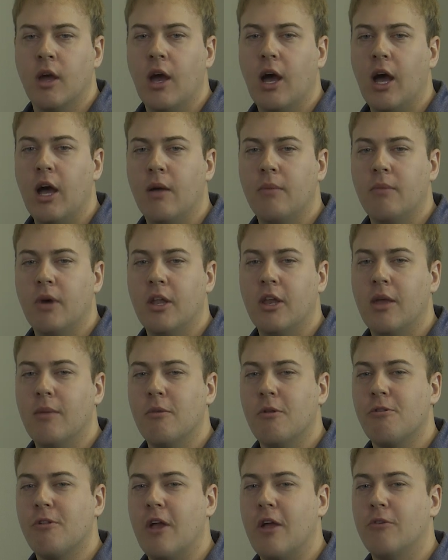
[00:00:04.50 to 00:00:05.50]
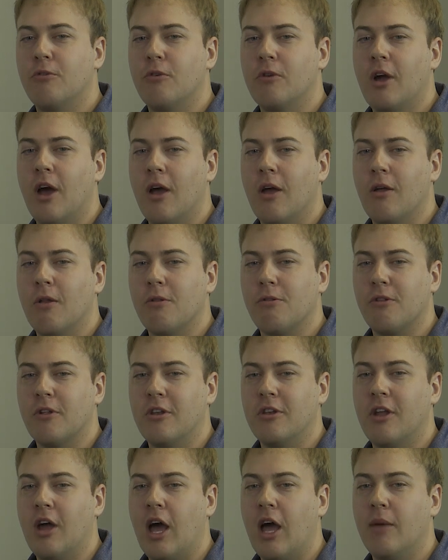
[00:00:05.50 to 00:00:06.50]
Hi, my name is Andrew Niles
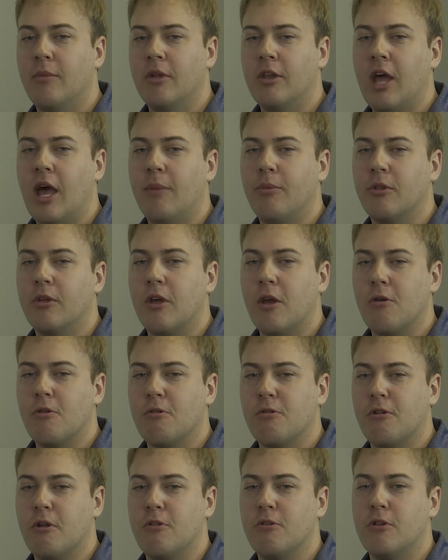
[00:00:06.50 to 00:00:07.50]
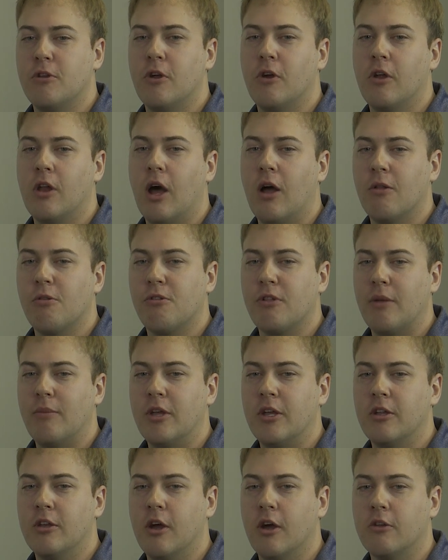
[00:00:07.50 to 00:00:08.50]
and I am an applications engineer at
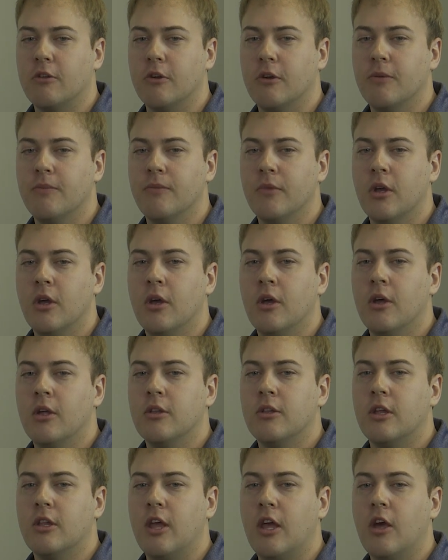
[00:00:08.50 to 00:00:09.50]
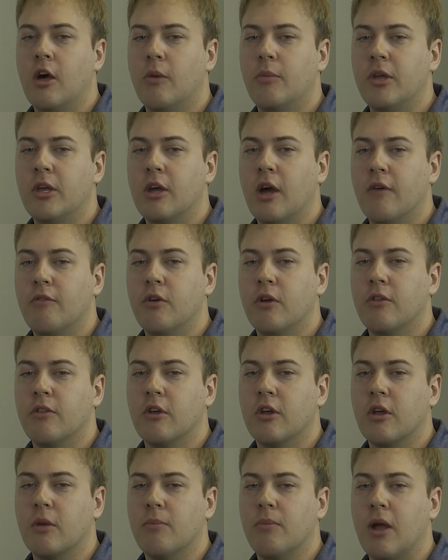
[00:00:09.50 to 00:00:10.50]
Semiconductor. Today I'll be covering the
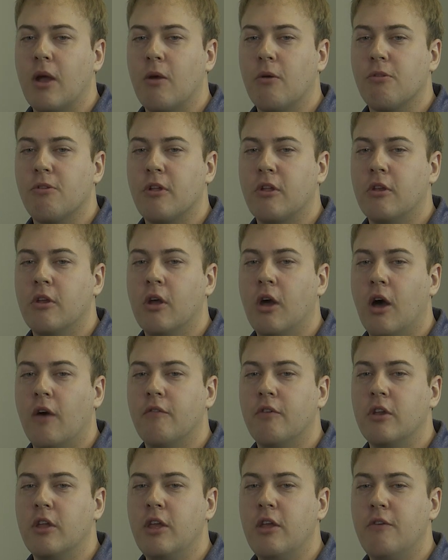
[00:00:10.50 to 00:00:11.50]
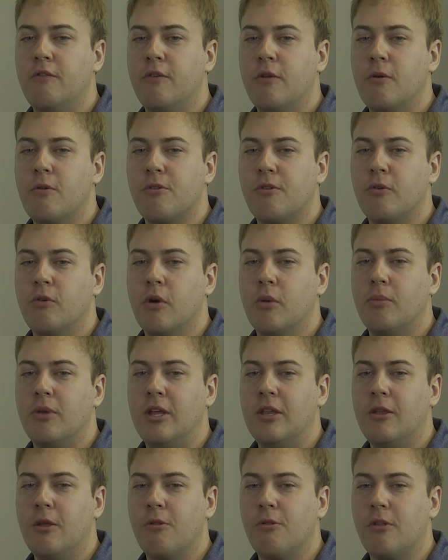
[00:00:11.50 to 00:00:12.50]
comparison of an eFuse to a
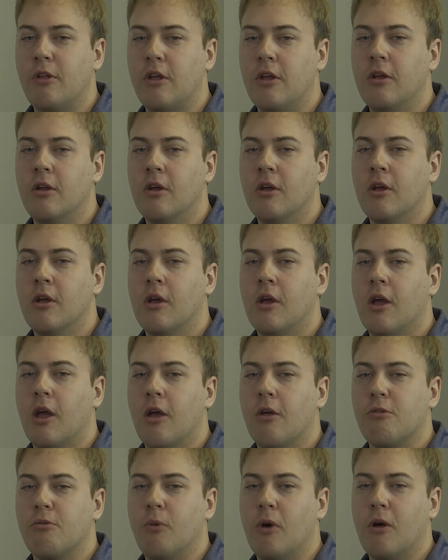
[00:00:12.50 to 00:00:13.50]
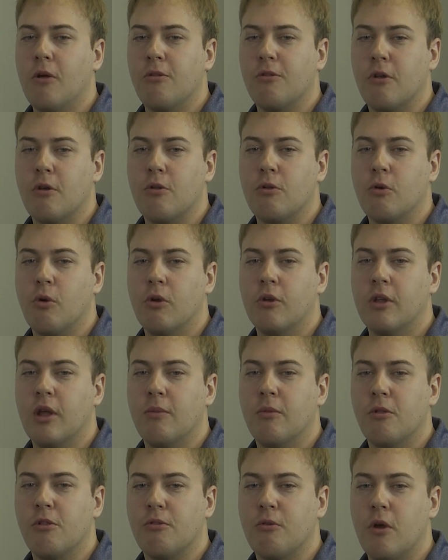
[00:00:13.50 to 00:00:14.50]
PTC, as well as a short
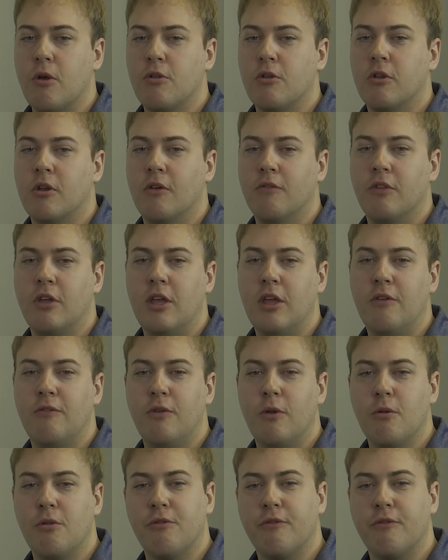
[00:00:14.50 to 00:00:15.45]
demonstration of the eFuse